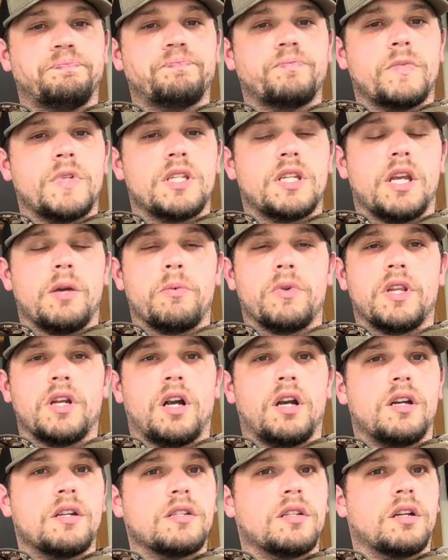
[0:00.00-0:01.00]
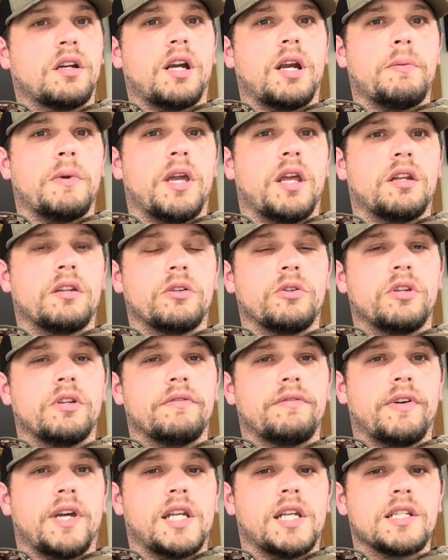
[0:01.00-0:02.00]
Same with our Instagram handle. You can
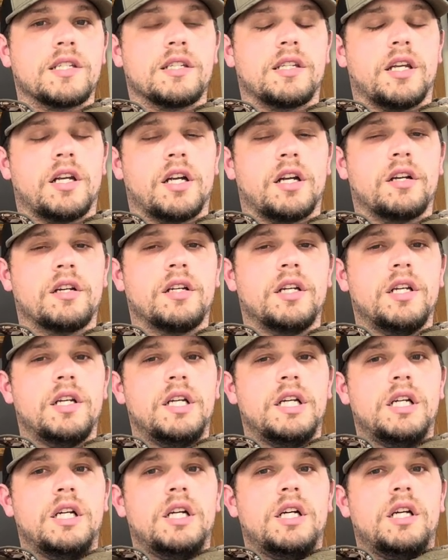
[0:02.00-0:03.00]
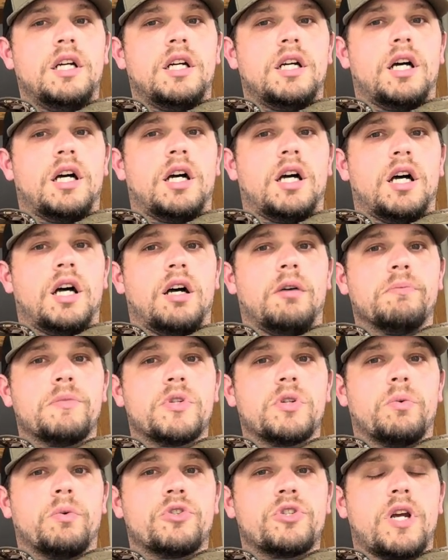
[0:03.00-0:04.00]
find us there.
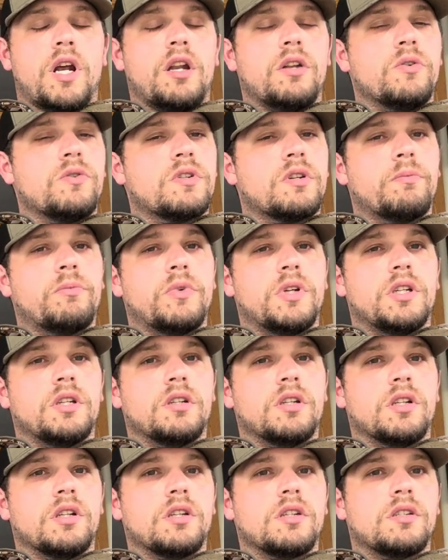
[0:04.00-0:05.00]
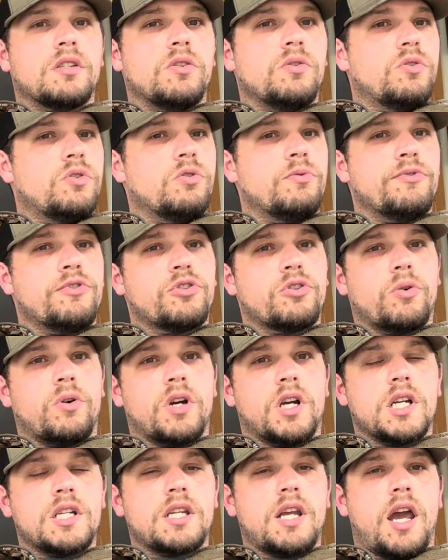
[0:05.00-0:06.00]
So we'll try to do some reels, YouTube
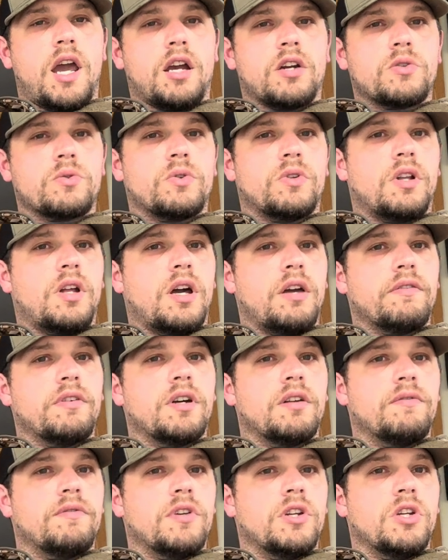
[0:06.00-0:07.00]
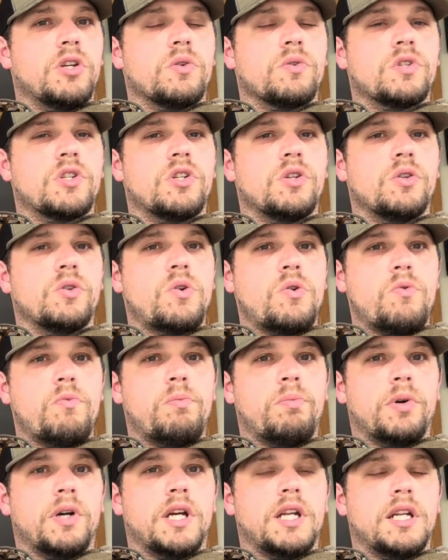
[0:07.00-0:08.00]
shorts, actual live hunt videos too.
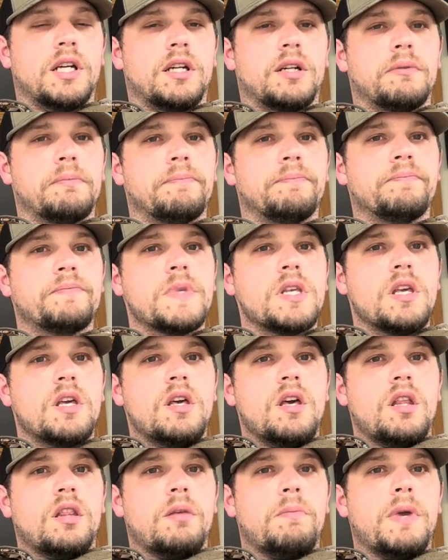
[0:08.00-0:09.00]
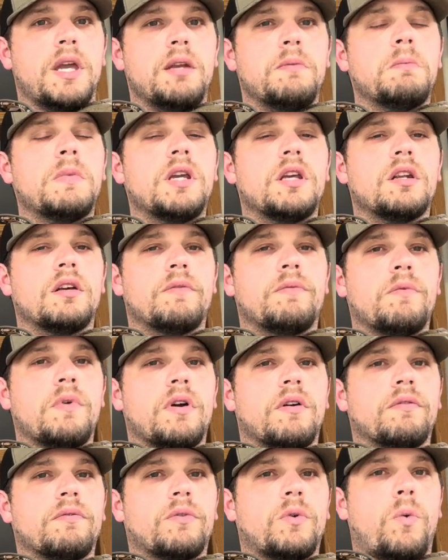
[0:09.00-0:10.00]
But the main meat
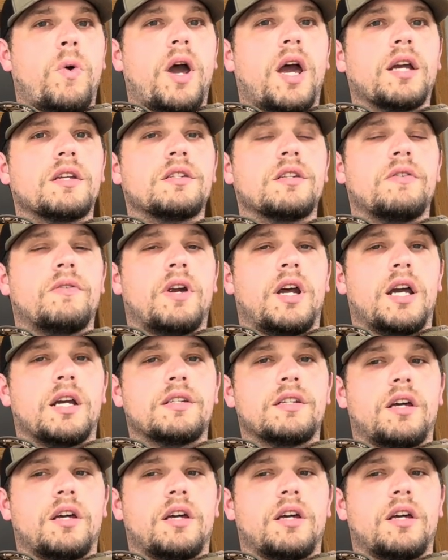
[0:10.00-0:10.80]
of Quacks and Racks